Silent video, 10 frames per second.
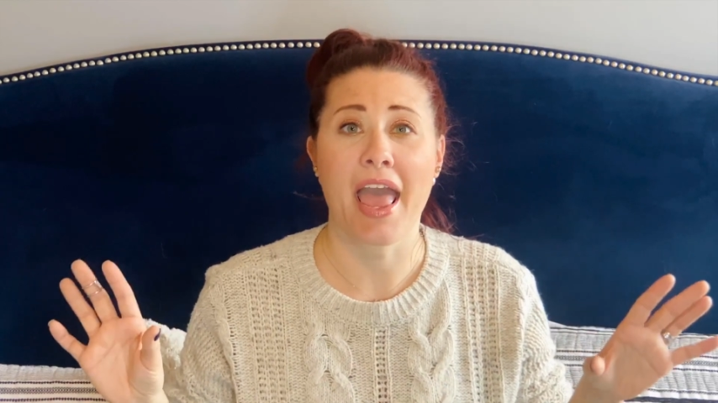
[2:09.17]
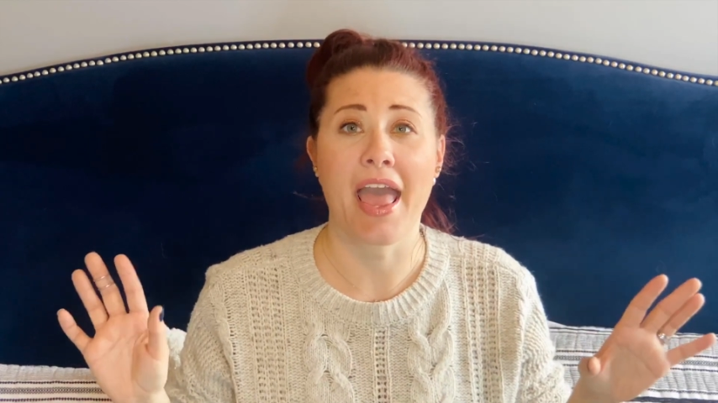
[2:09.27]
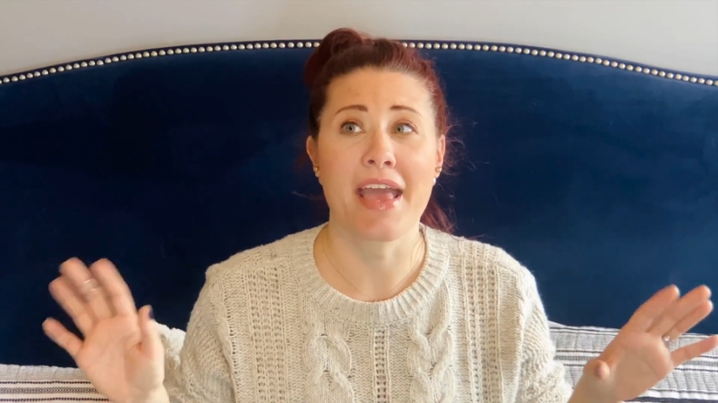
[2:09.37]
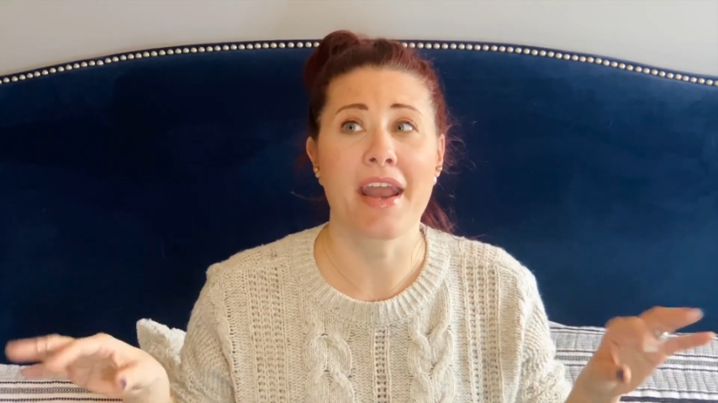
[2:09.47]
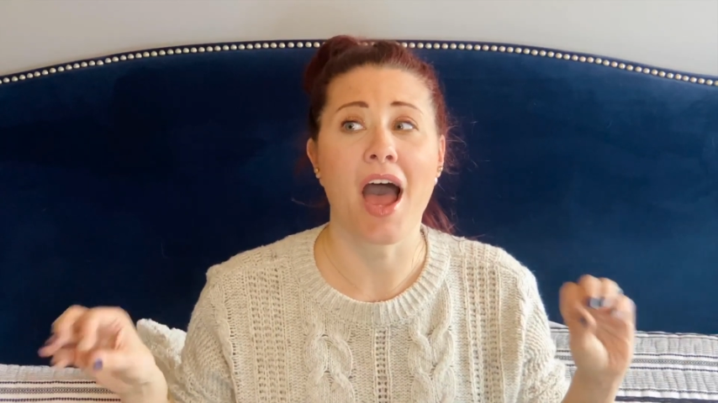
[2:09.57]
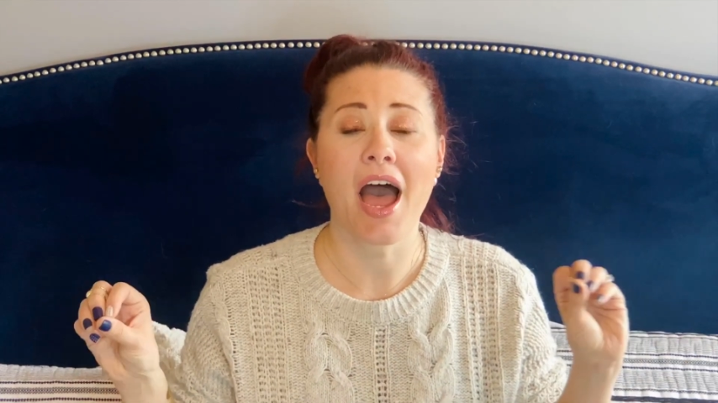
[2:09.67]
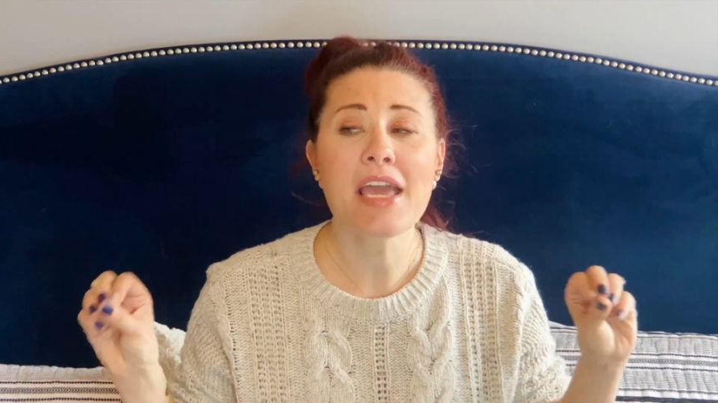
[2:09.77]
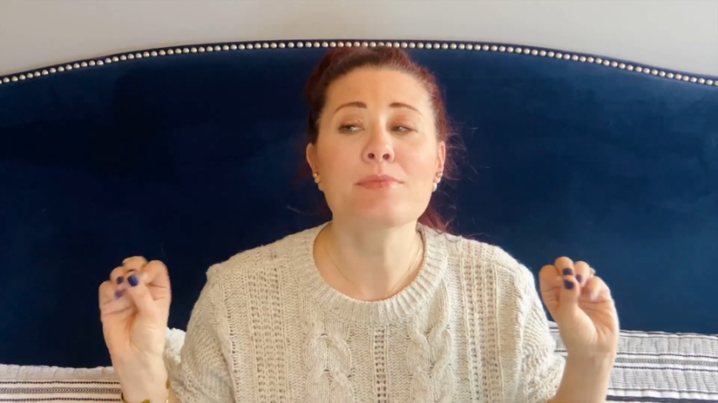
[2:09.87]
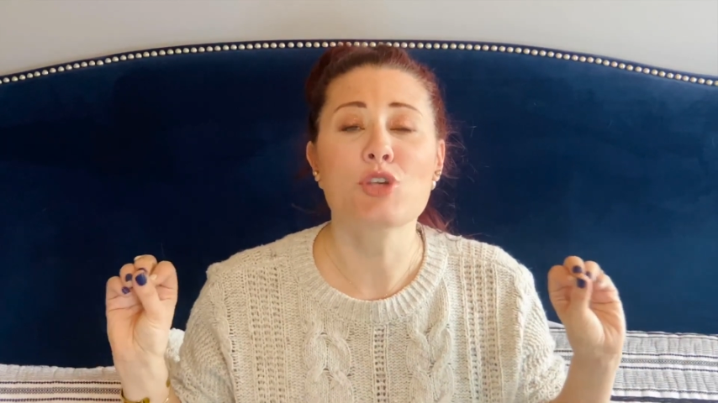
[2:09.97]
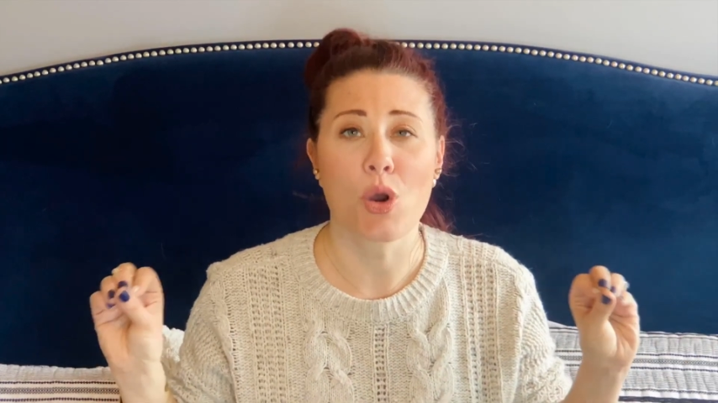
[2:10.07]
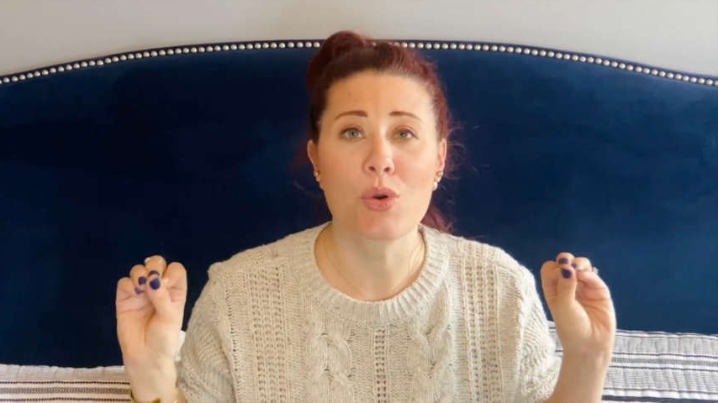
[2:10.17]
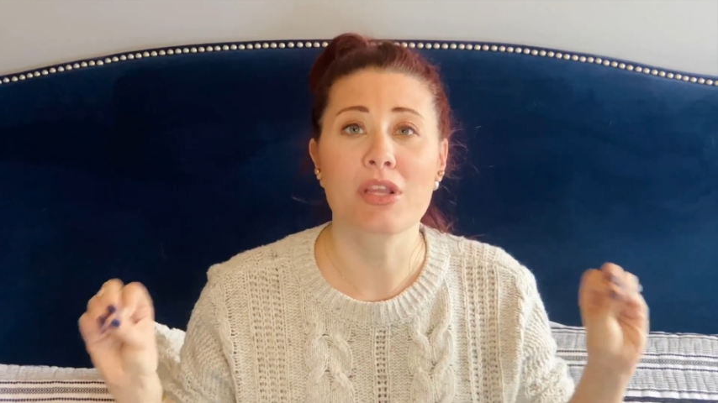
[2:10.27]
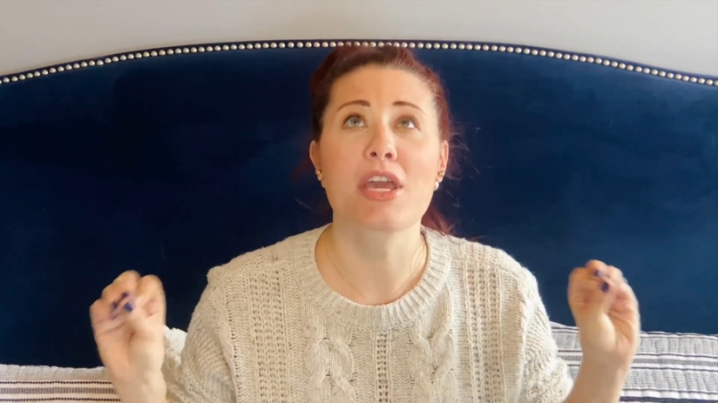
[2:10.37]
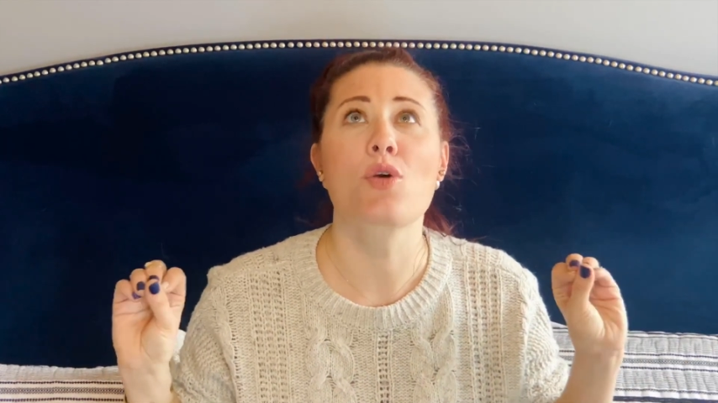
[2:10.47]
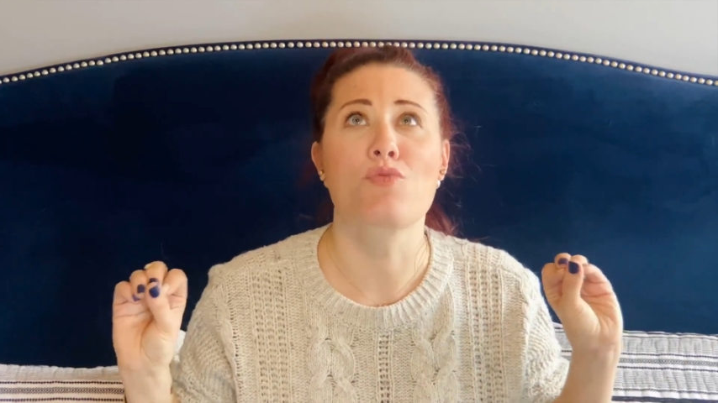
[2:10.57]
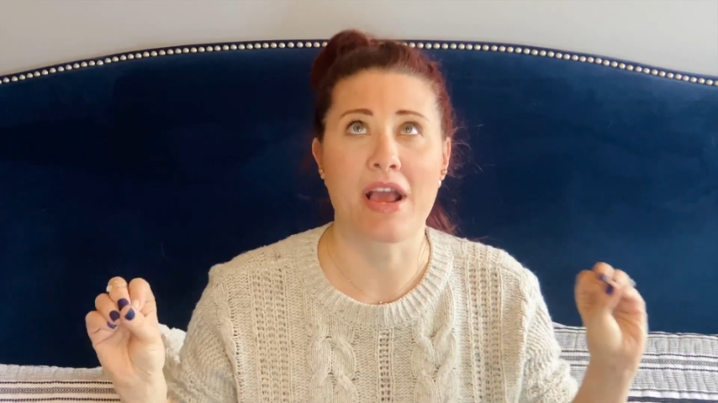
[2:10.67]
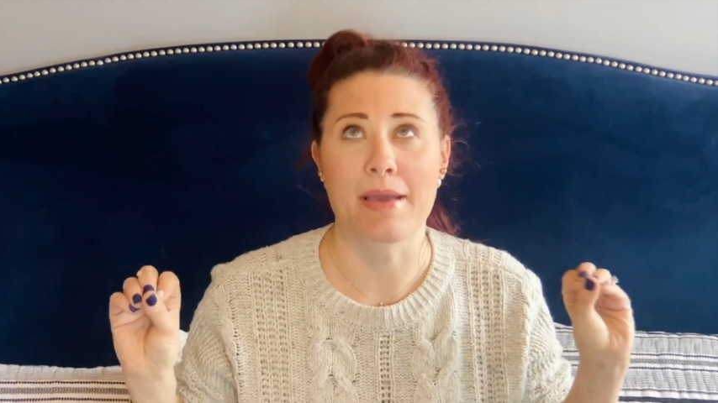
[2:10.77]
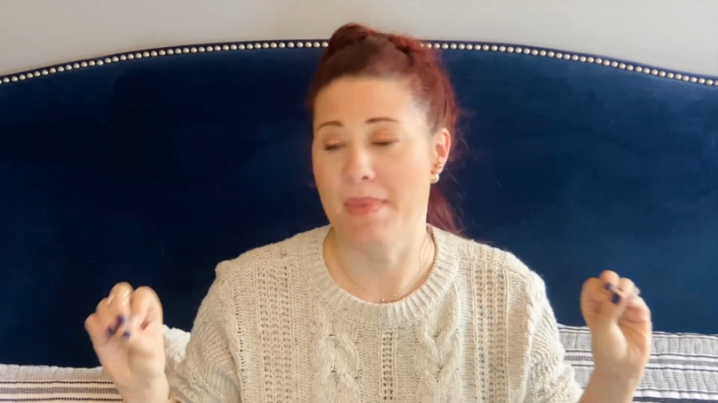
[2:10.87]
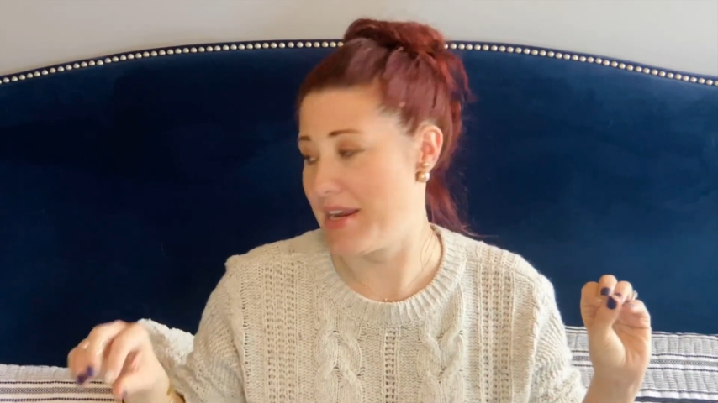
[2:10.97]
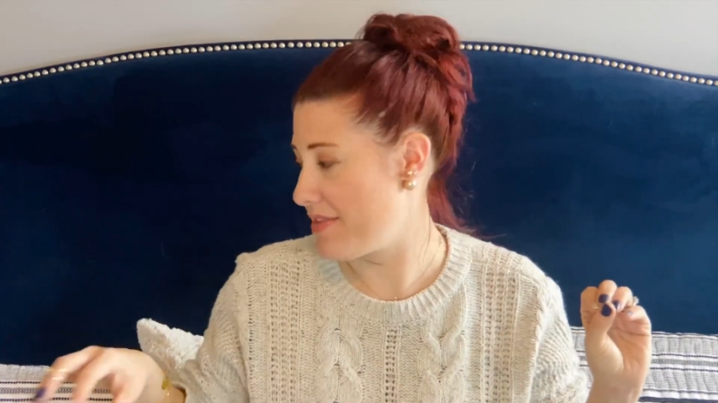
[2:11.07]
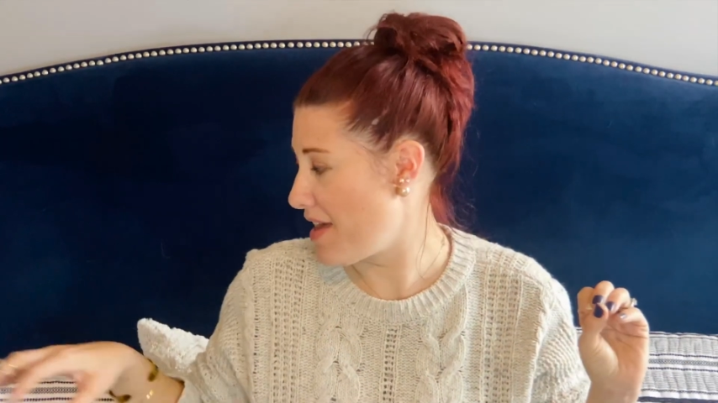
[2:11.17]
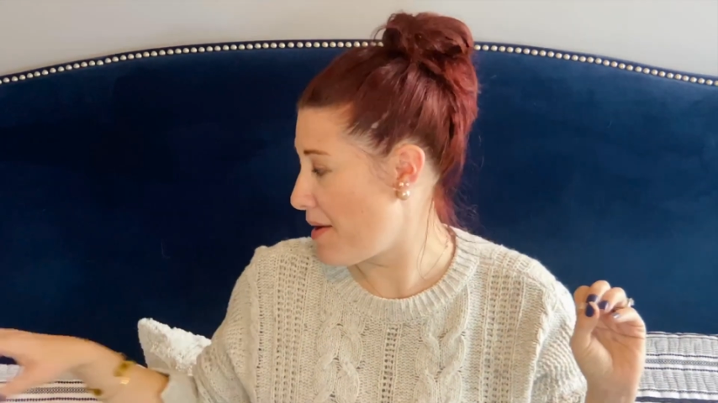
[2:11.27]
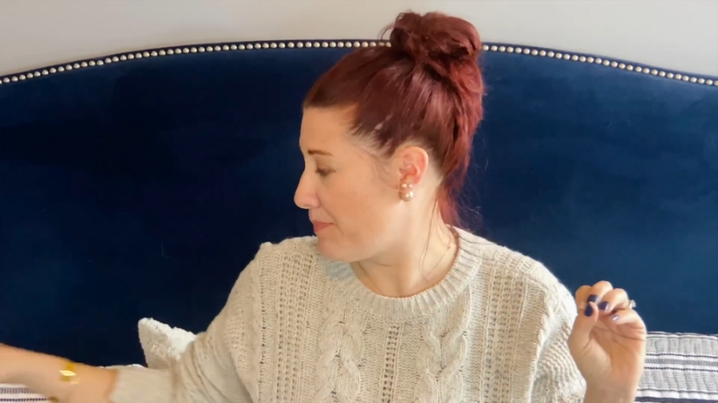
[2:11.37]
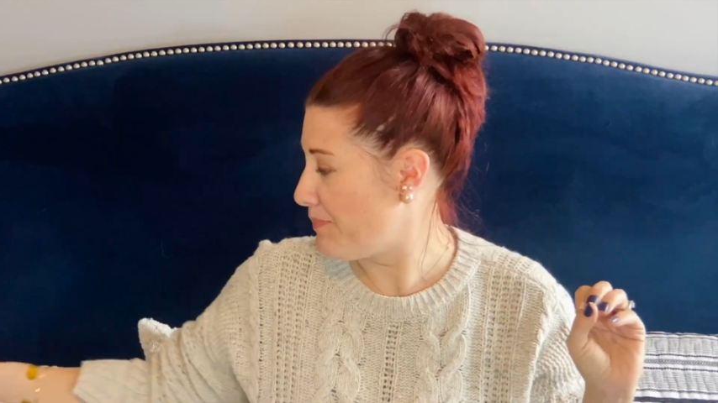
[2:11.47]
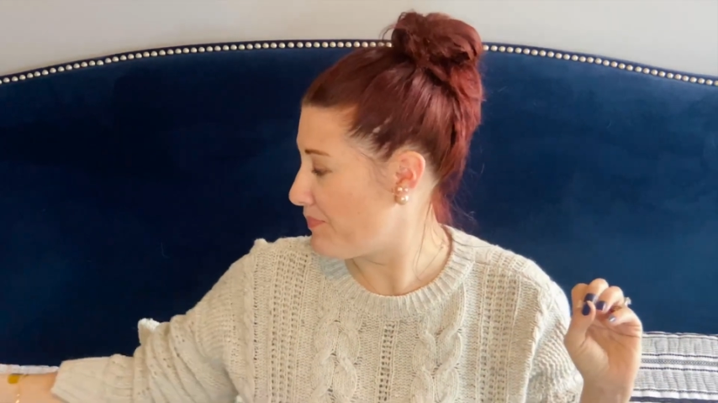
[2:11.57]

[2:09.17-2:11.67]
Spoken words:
and I am totally recommending them.